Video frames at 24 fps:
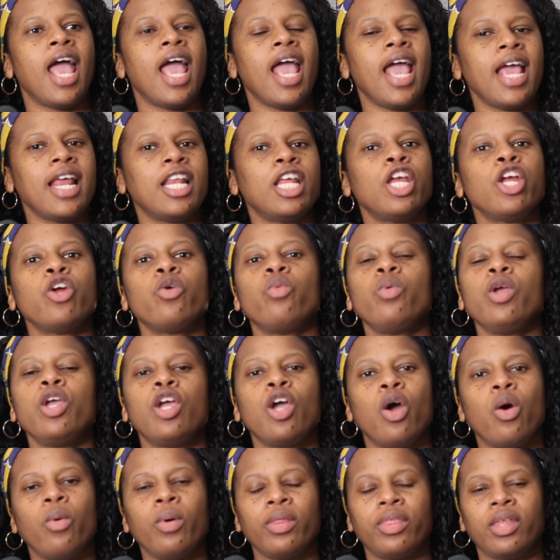And here we
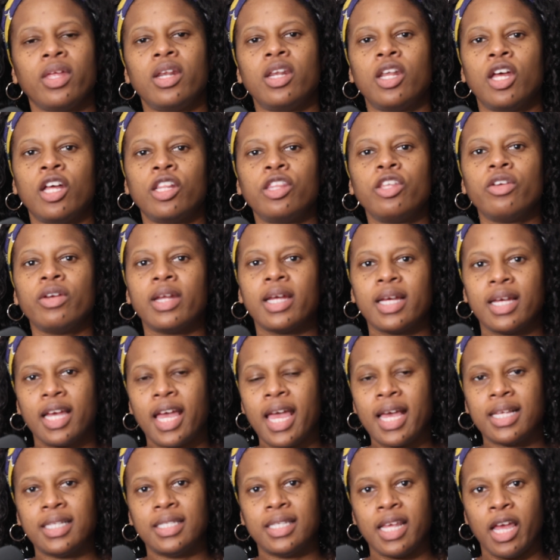go with another
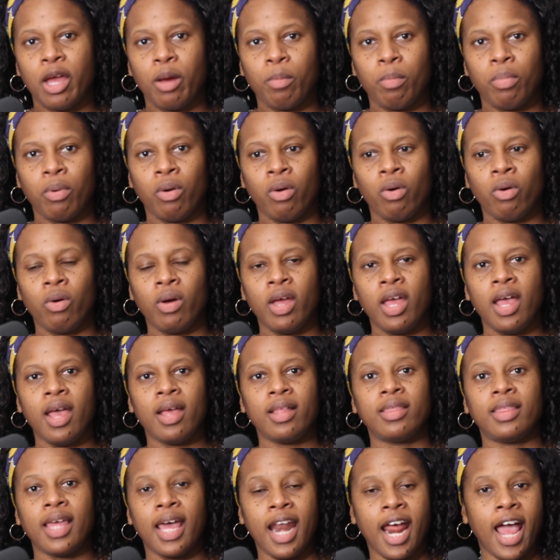example
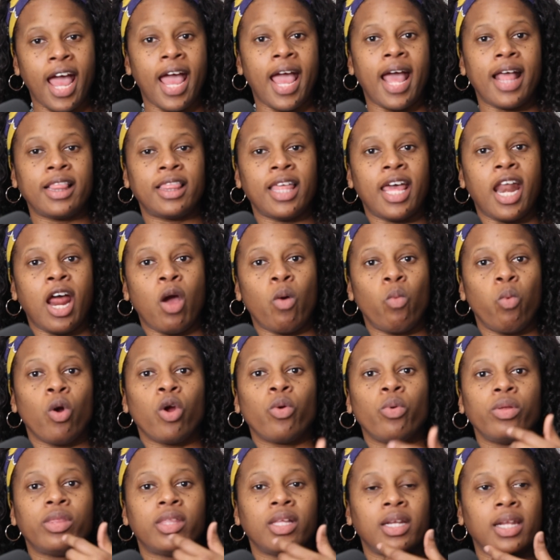that I
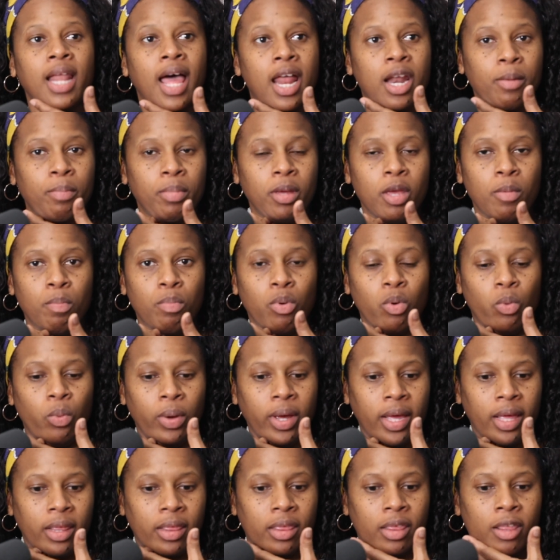work with a lot of people
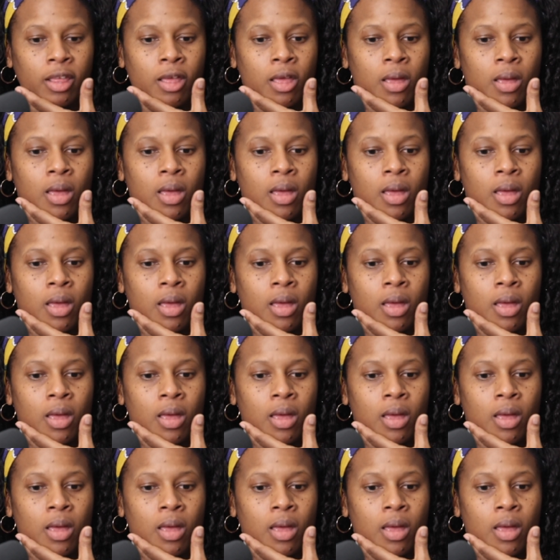with.